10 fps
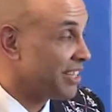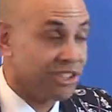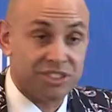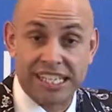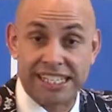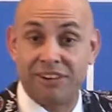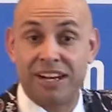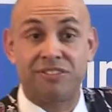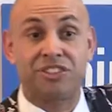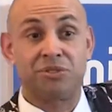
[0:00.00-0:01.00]
usually they'll
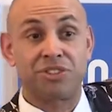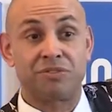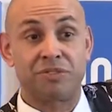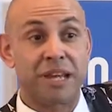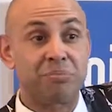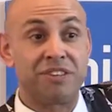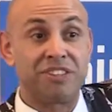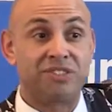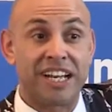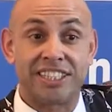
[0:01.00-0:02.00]
have children from their
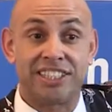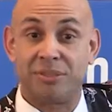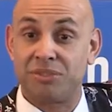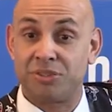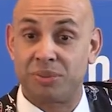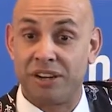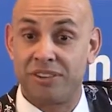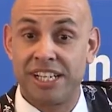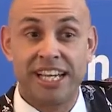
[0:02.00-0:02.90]
previous relationships as well.